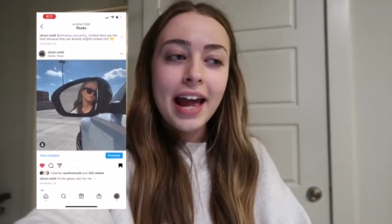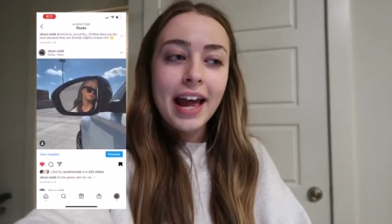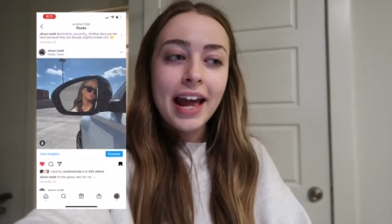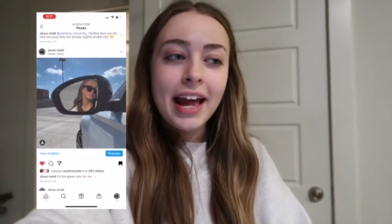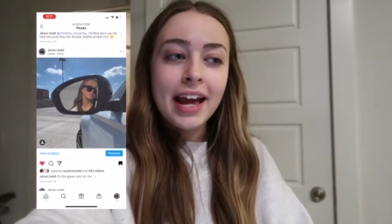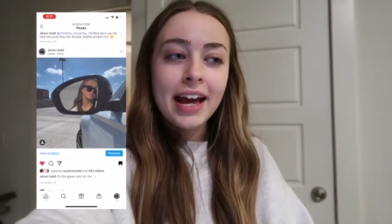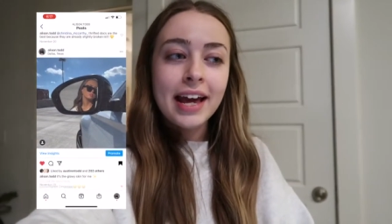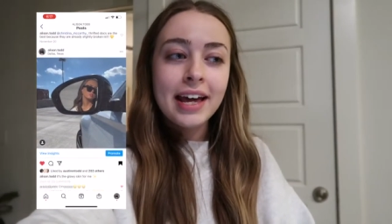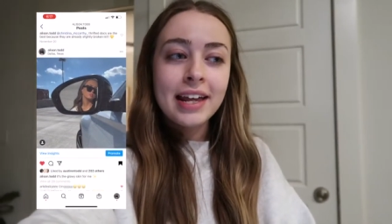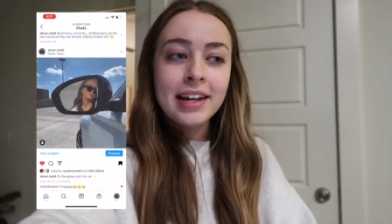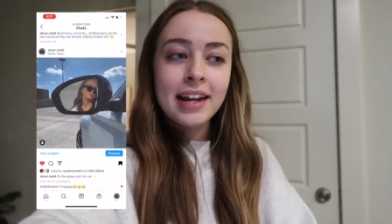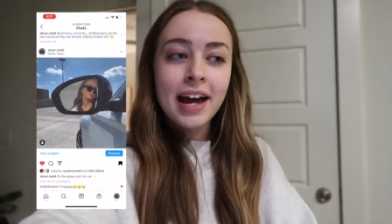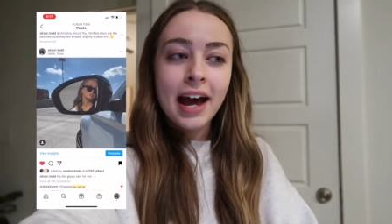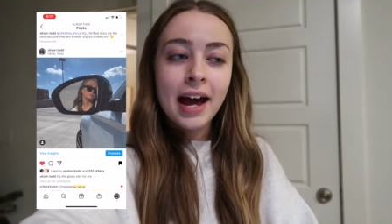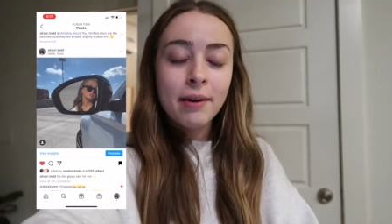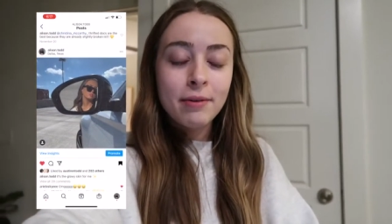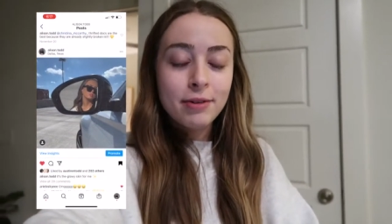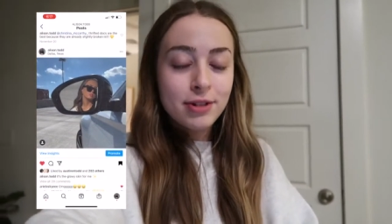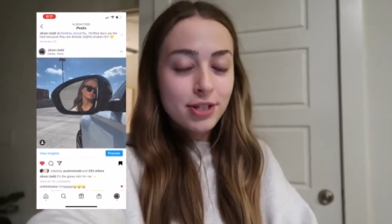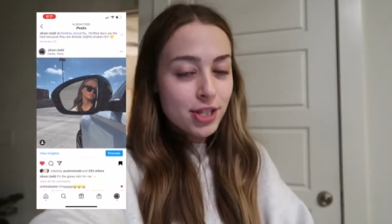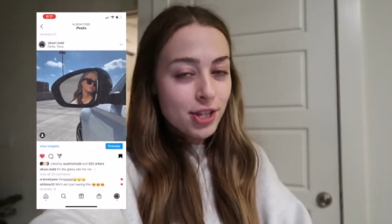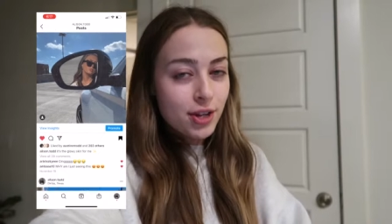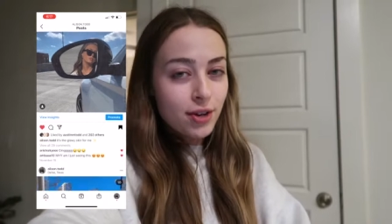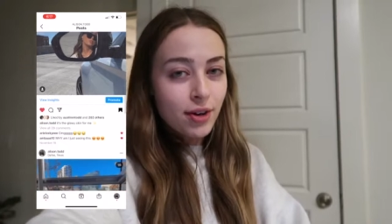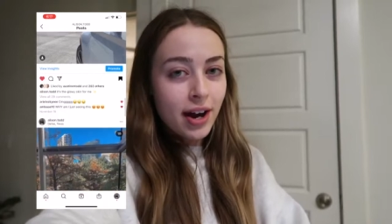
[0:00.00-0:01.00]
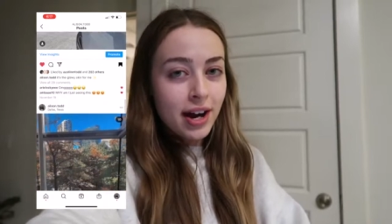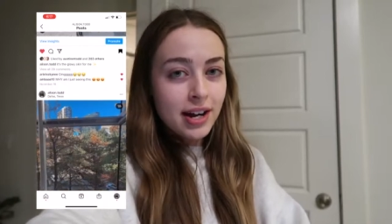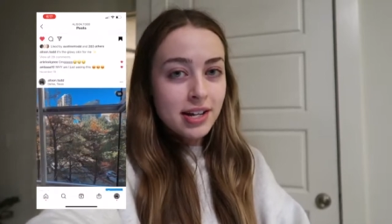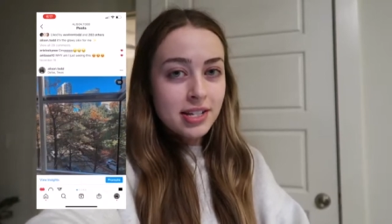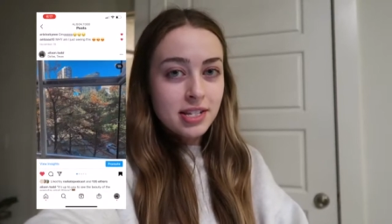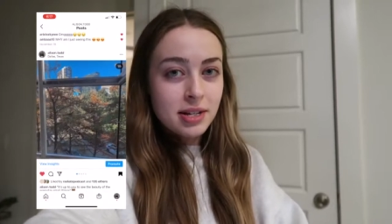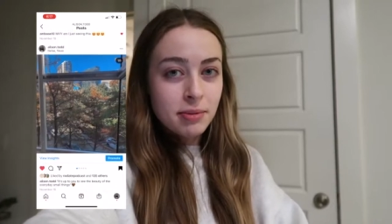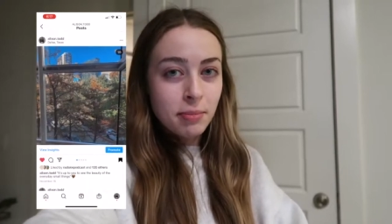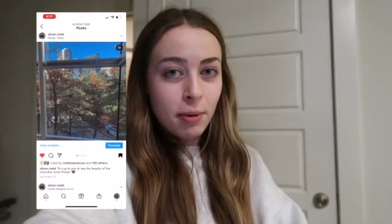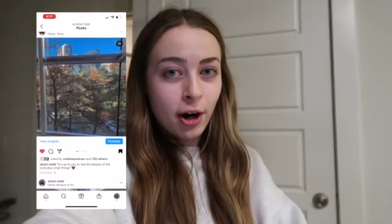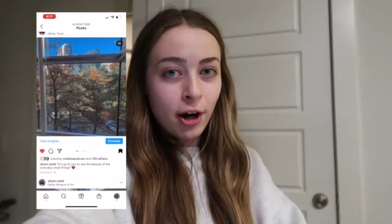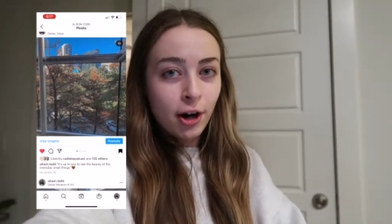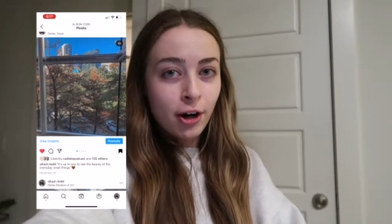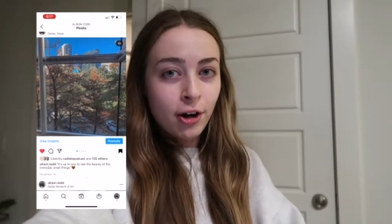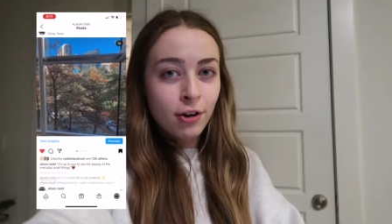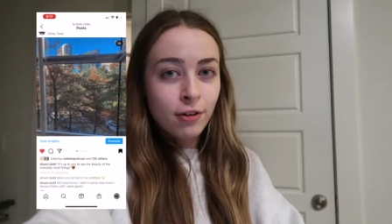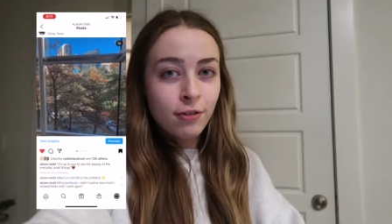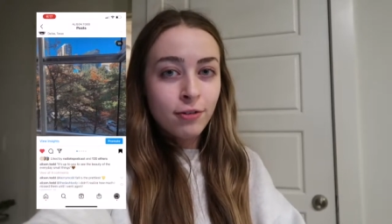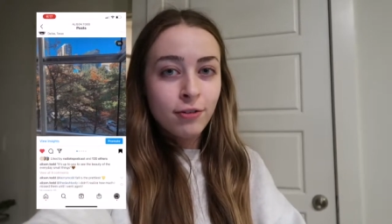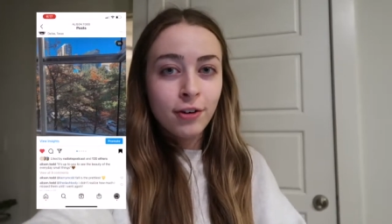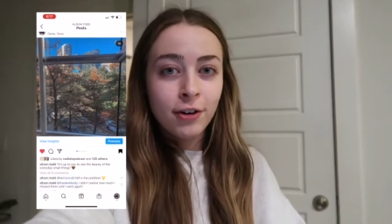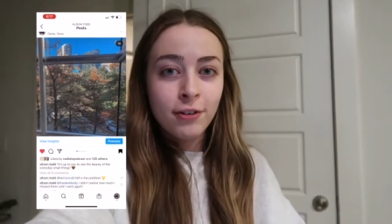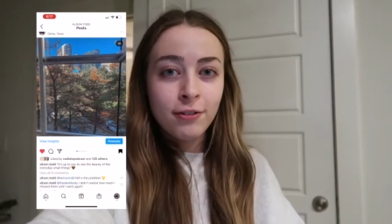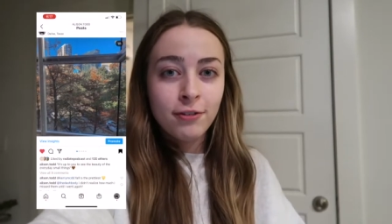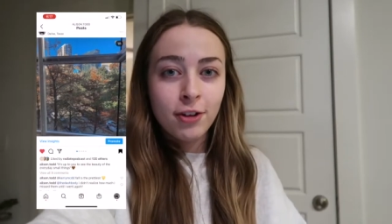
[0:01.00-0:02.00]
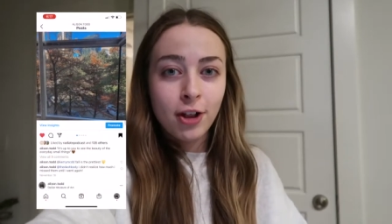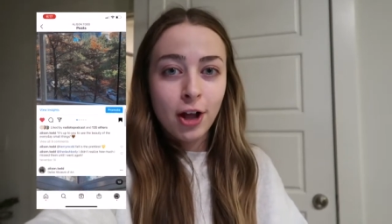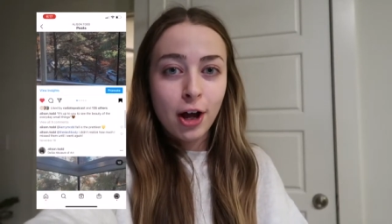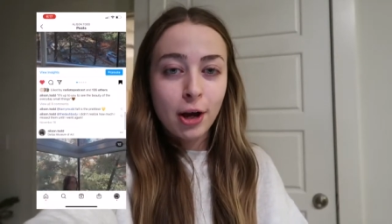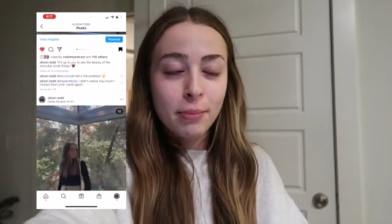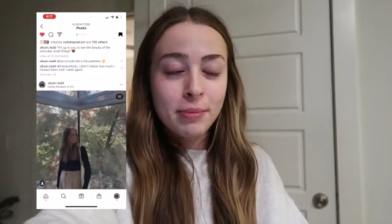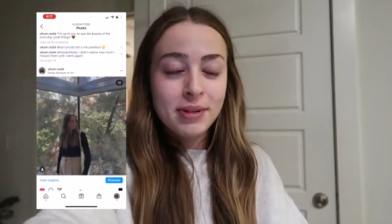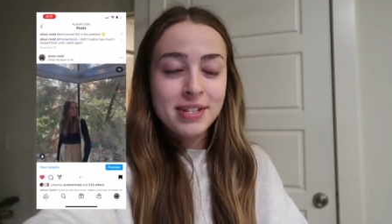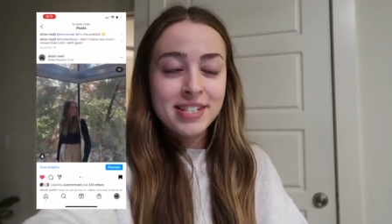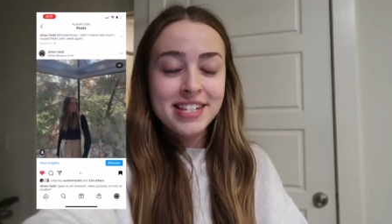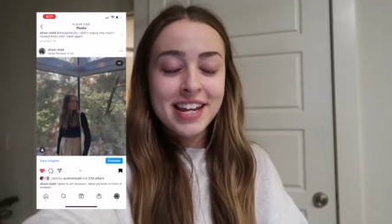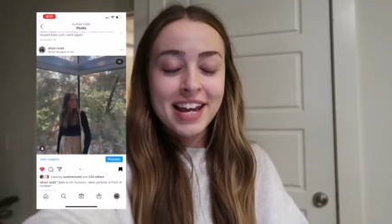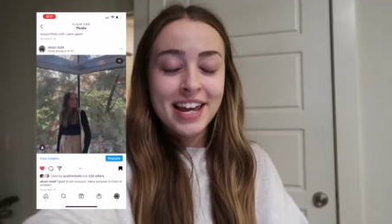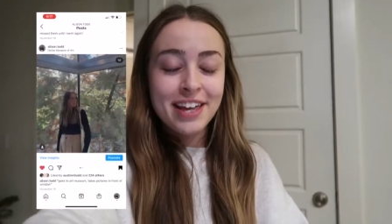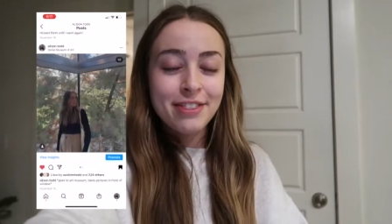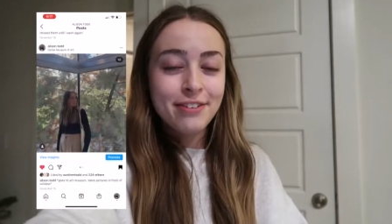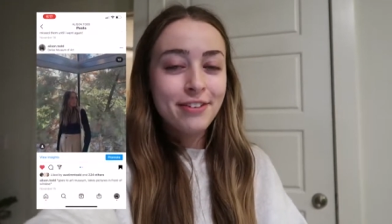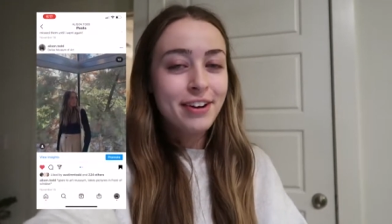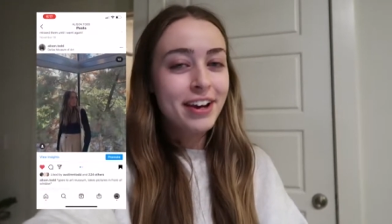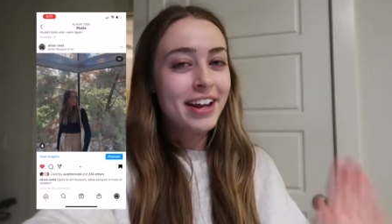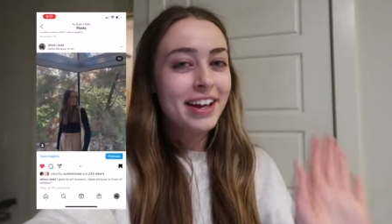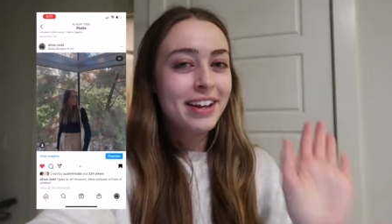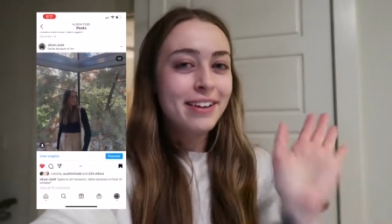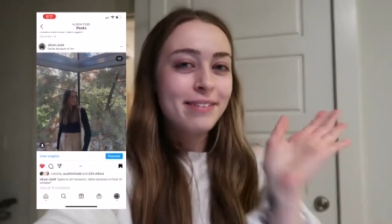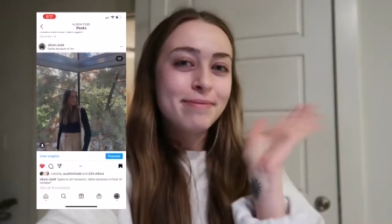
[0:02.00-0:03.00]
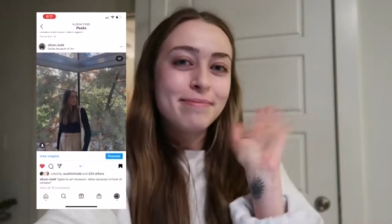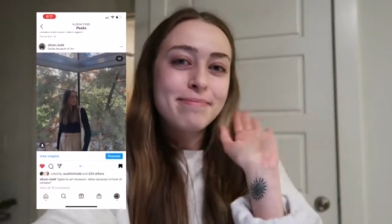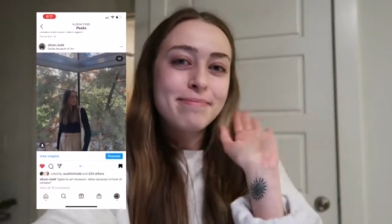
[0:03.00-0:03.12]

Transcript: And I will see you guys tomorrow for Vlogmas Day three.